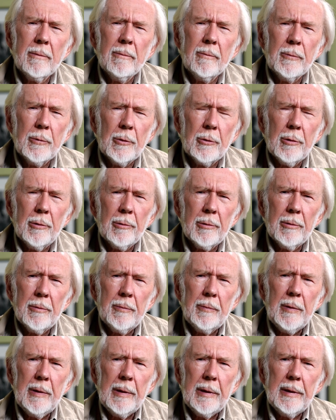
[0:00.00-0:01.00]

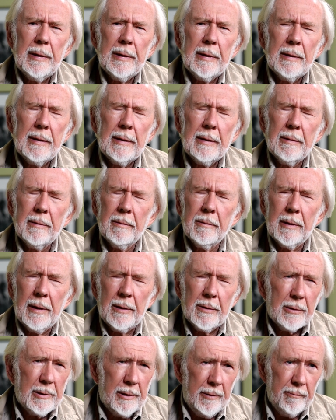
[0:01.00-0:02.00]
photography
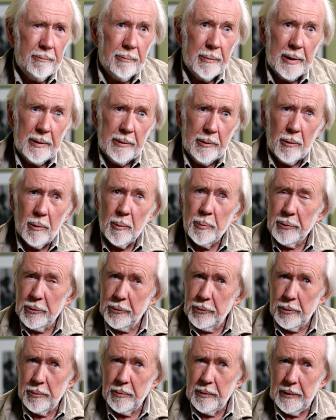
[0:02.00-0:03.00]
has given me the
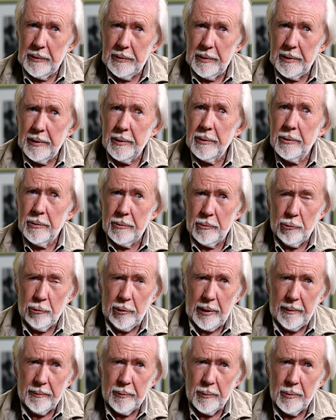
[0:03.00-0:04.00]
opportunity to
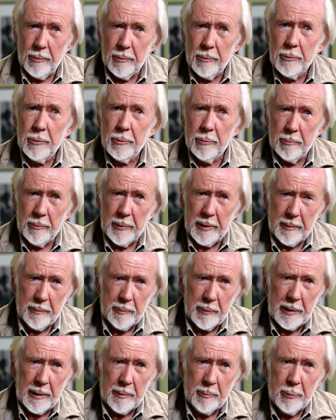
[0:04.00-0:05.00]
travel, to
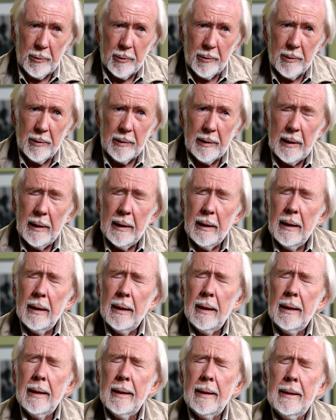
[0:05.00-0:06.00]
meet people,
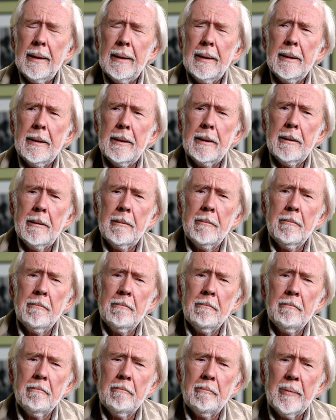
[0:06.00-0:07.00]

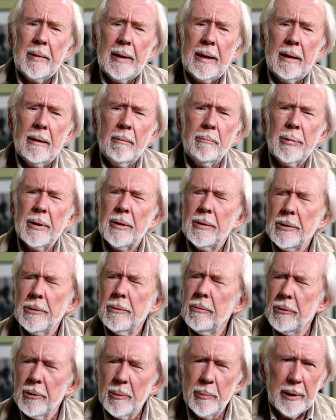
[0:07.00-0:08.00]
but
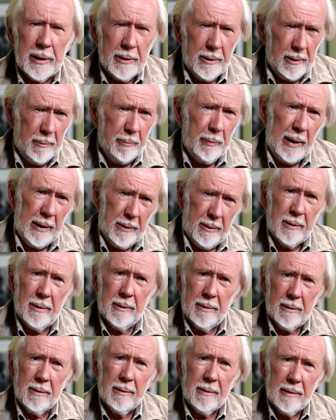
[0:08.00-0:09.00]
still to be
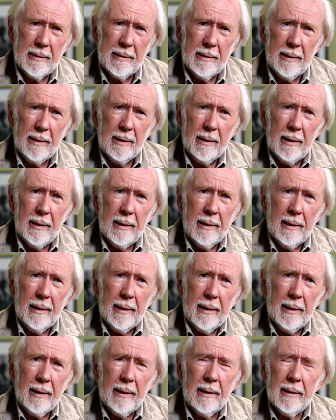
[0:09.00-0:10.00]
independent.
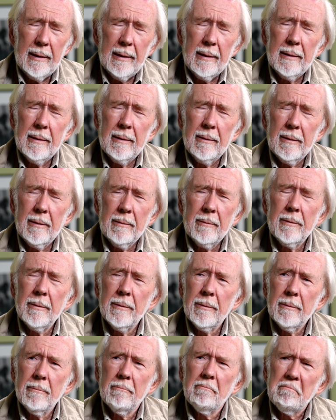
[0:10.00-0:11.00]
And
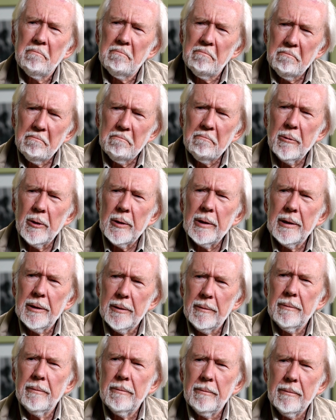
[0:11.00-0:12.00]

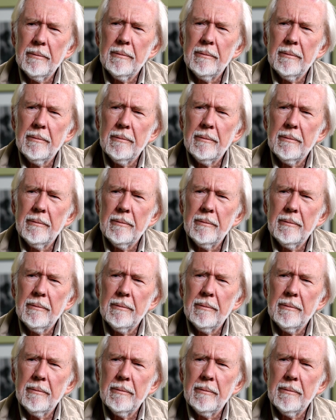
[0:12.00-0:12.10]
really,